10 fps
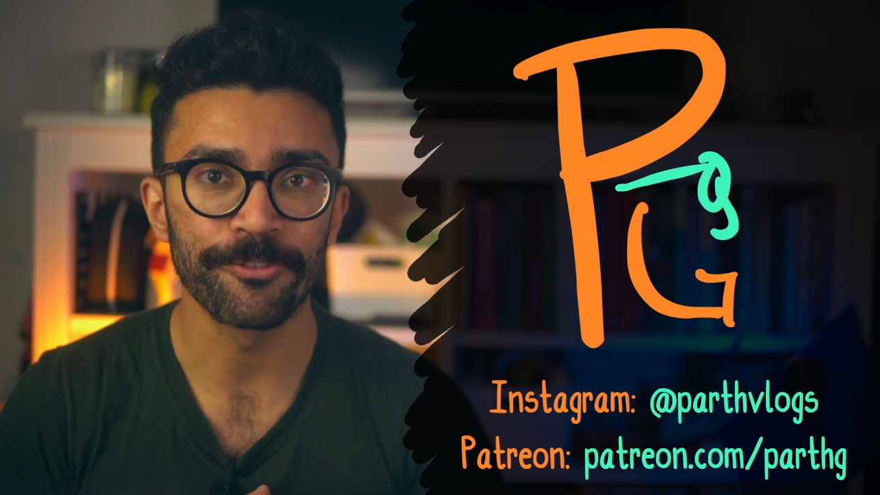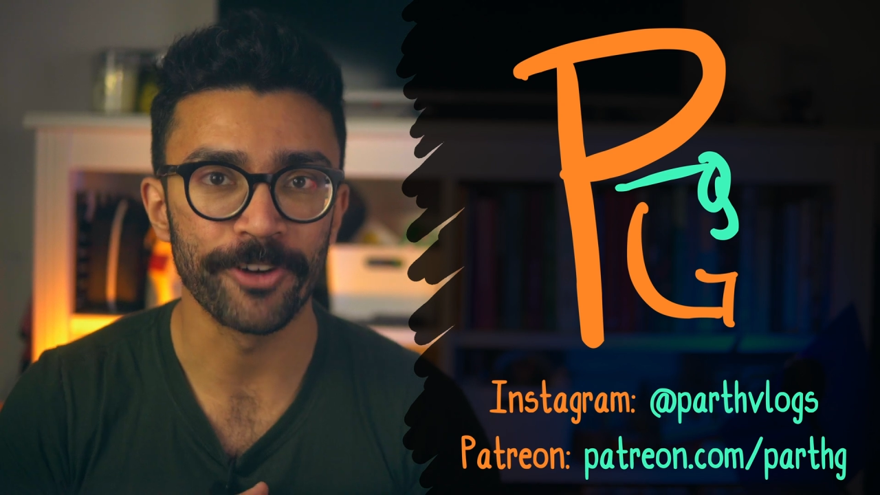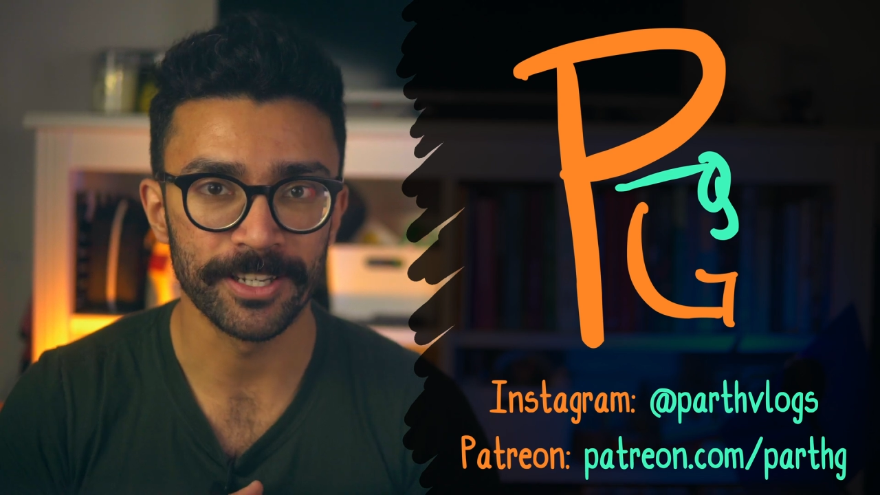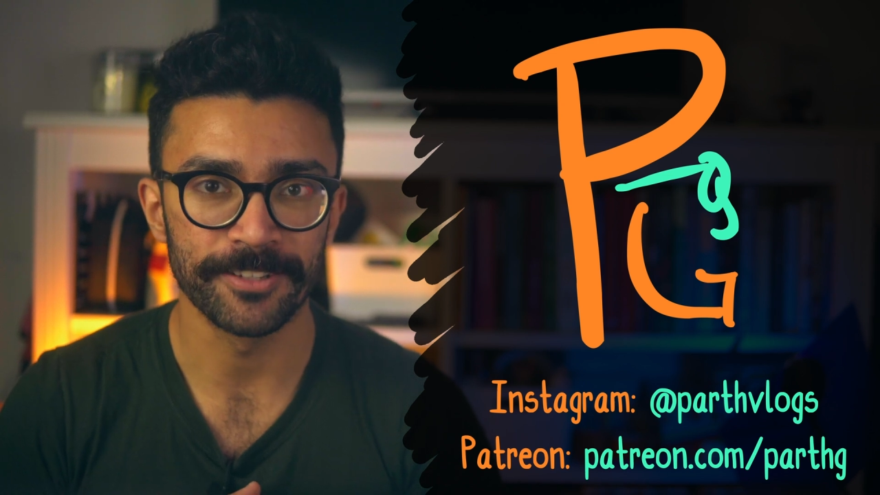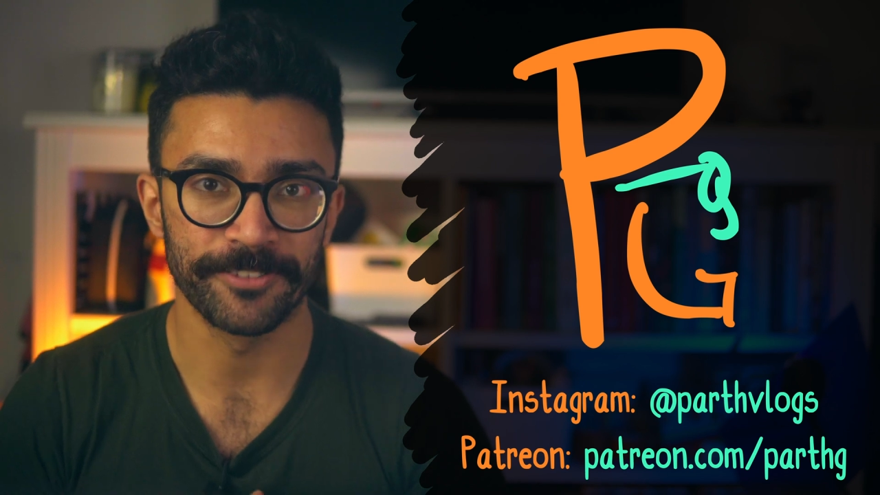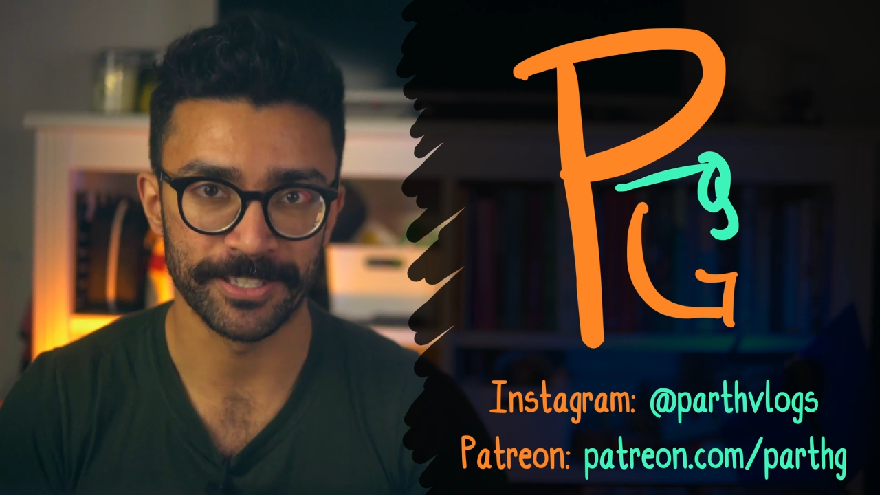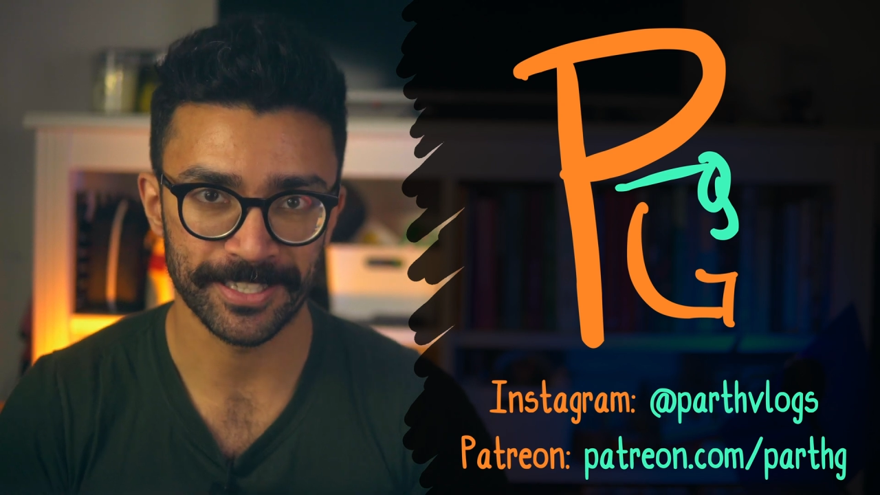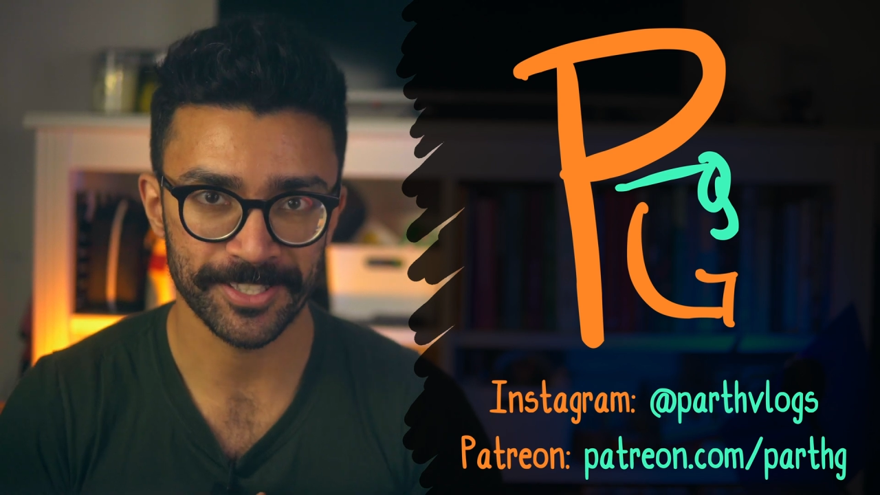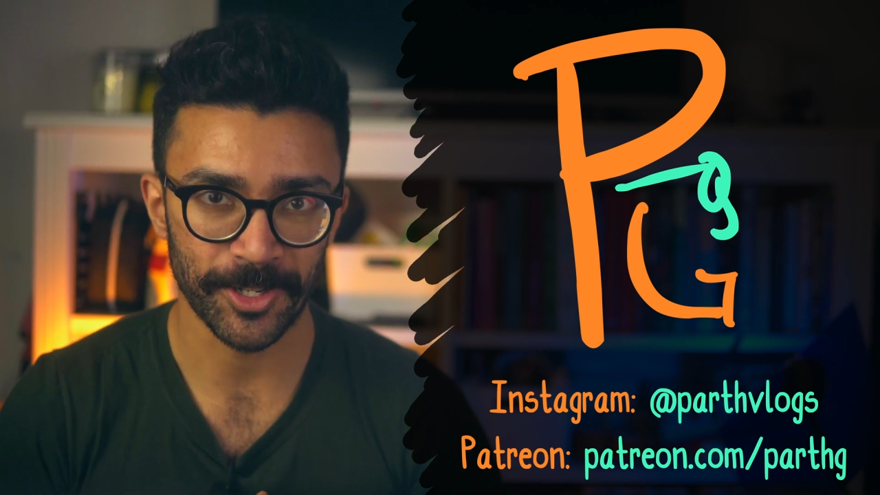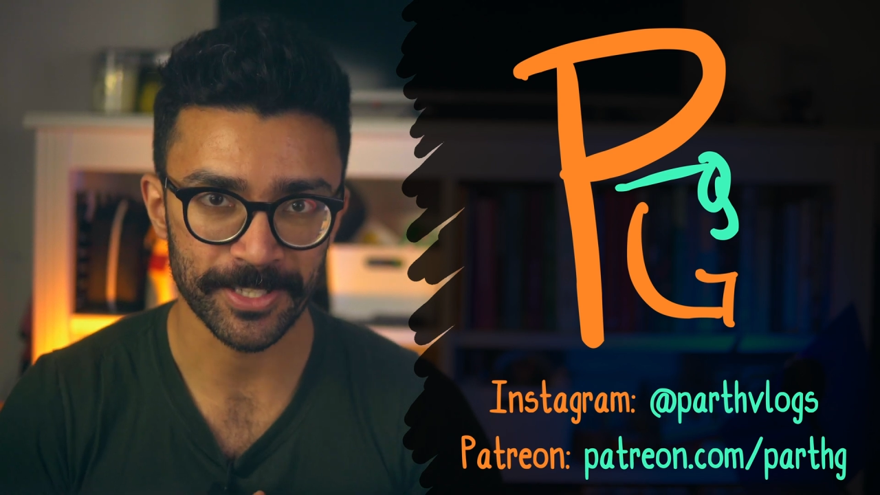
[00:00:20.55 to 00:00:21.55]
fun
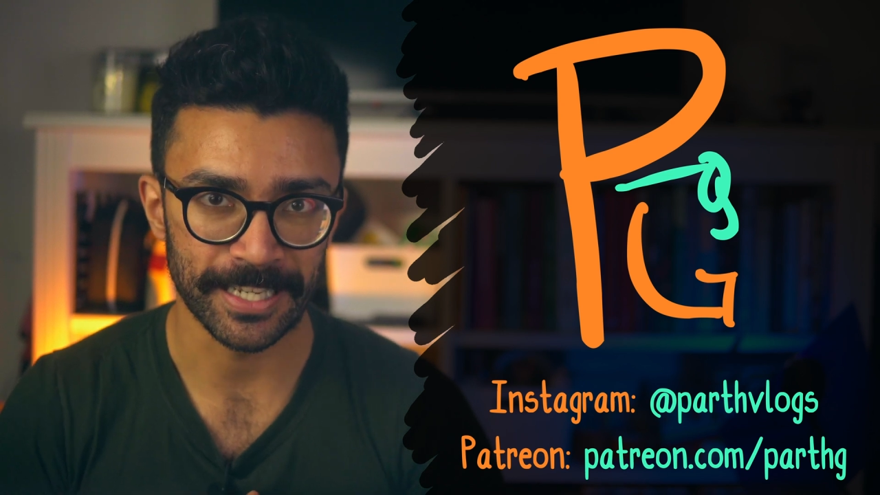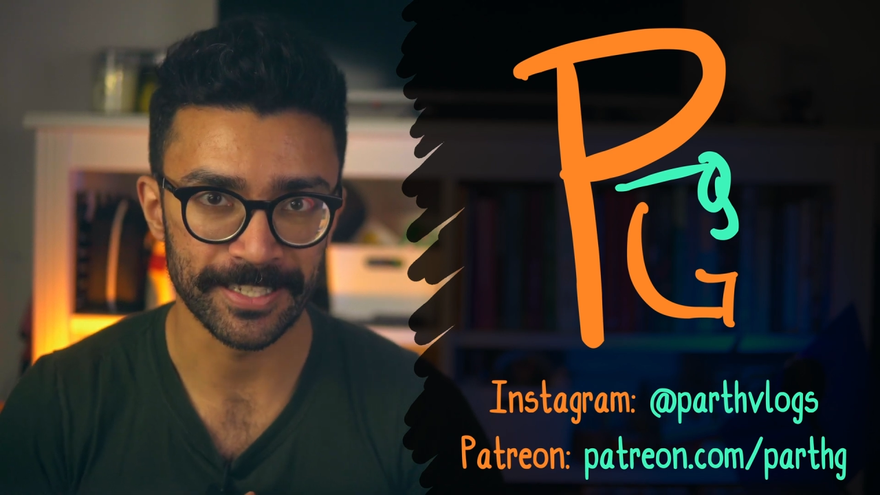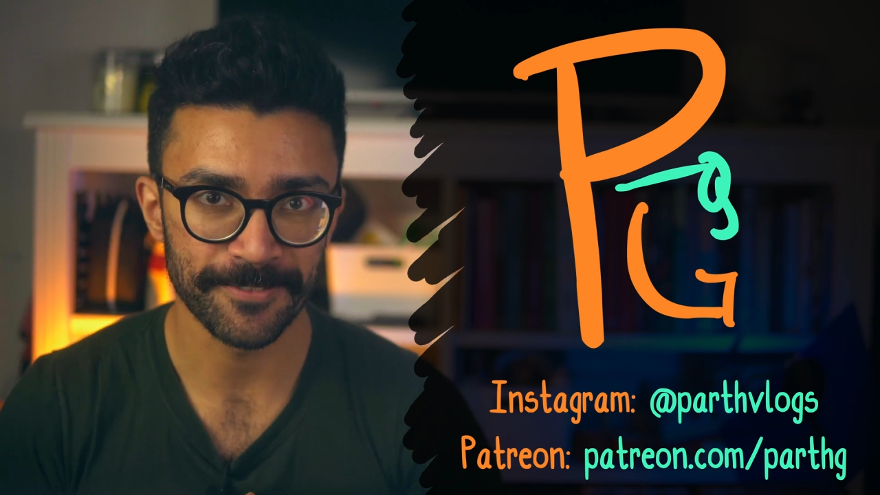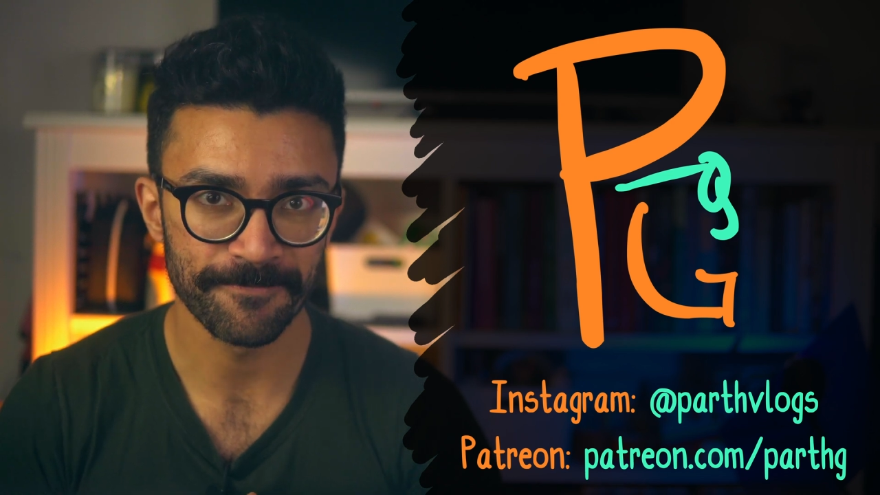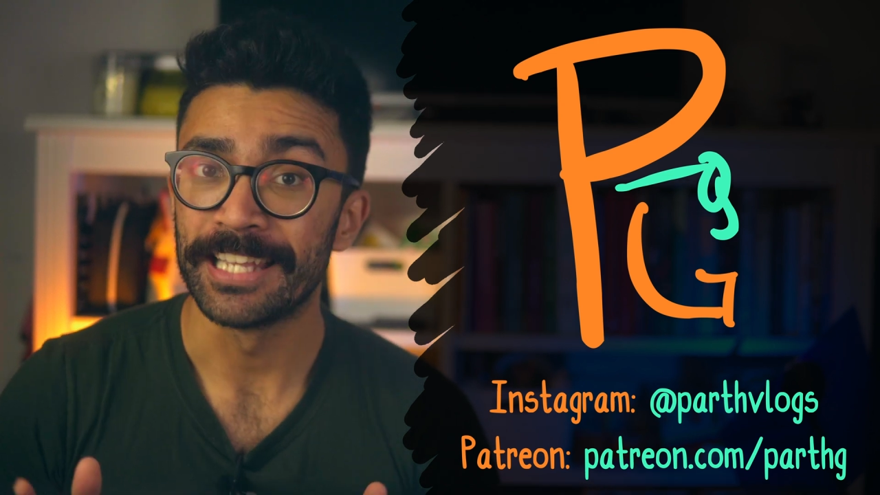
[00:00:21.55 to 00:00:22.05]
physics content.